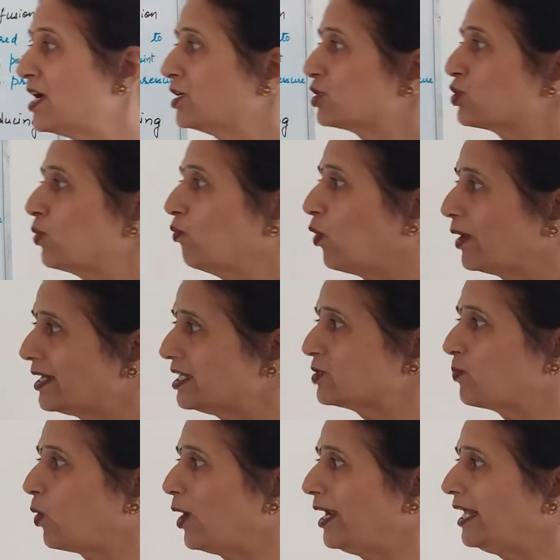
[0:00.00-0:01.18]
So what is
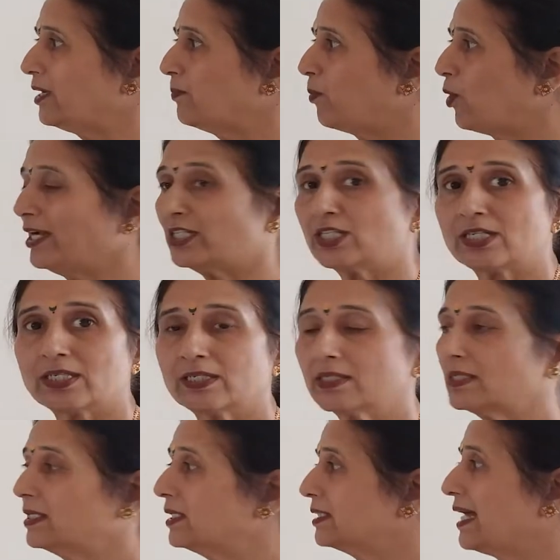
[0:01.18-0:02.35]
boiling point?
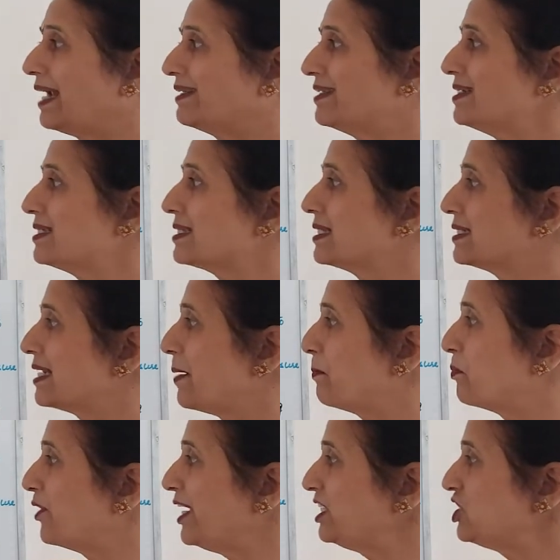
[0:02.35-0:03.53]
That is the
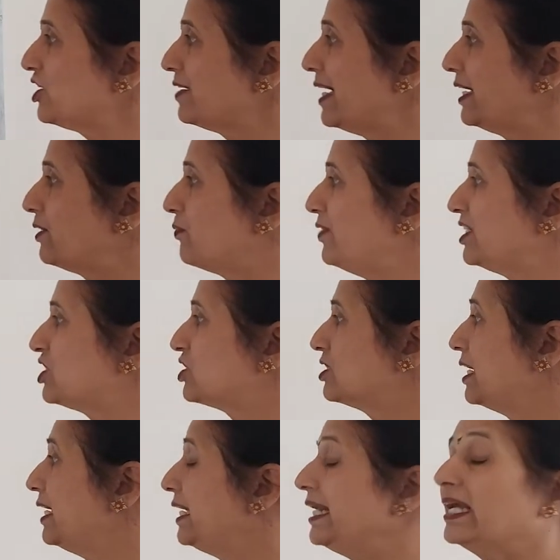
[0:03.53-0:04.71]
temperature at which the
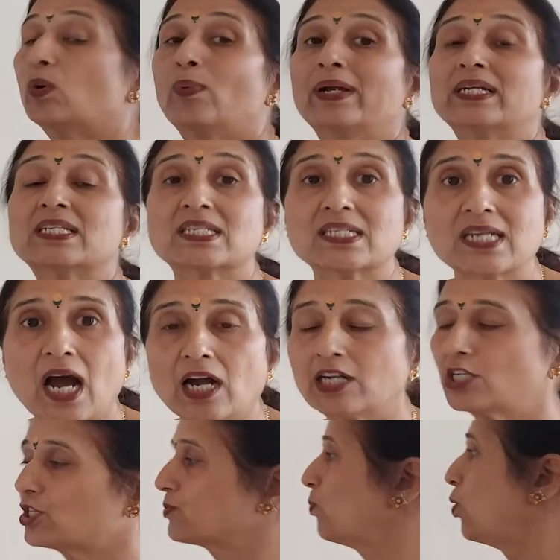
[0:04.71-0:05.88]
liquid
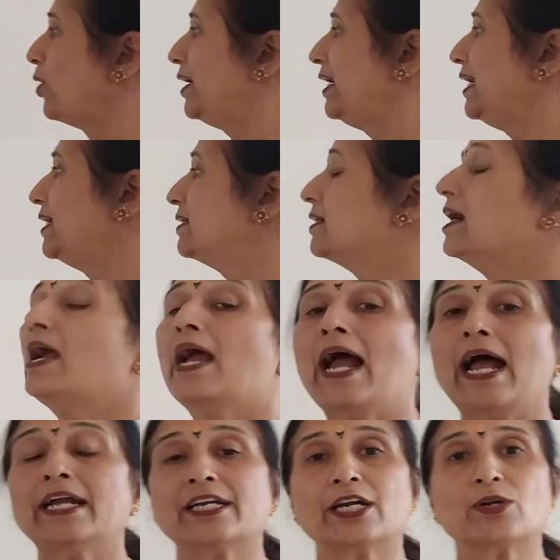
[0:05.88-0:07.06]
starts boiling
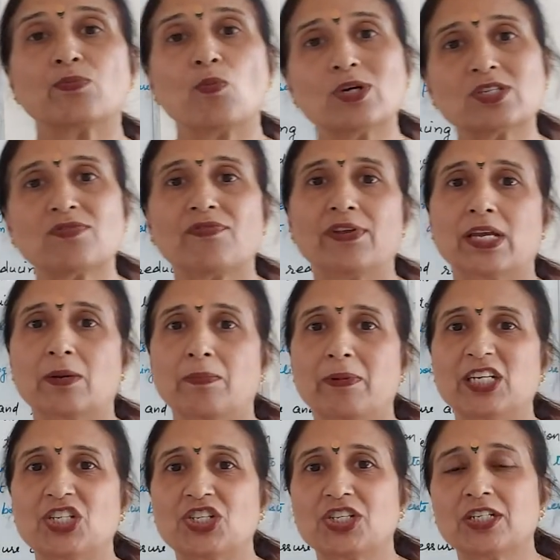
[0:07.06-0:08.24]
at atmospheric
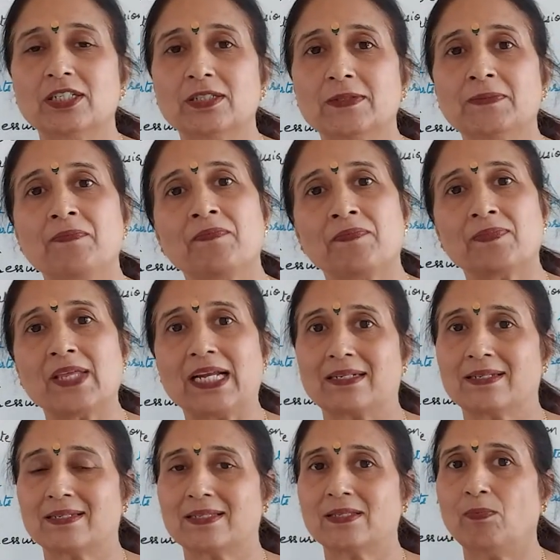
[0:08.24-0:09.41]
pressure. That
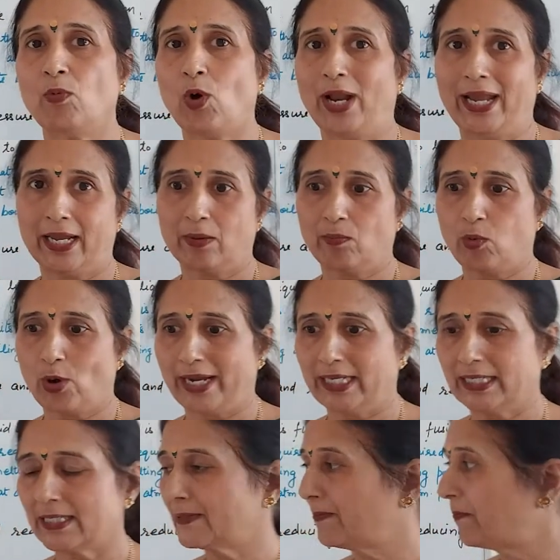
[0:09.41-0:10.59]
is the boiling
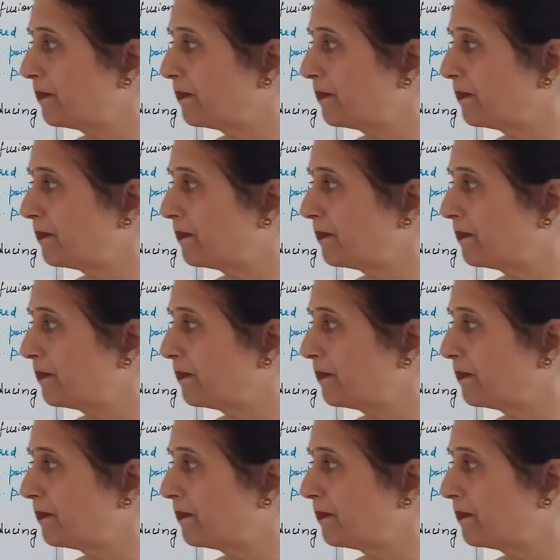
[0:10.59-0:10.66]
point.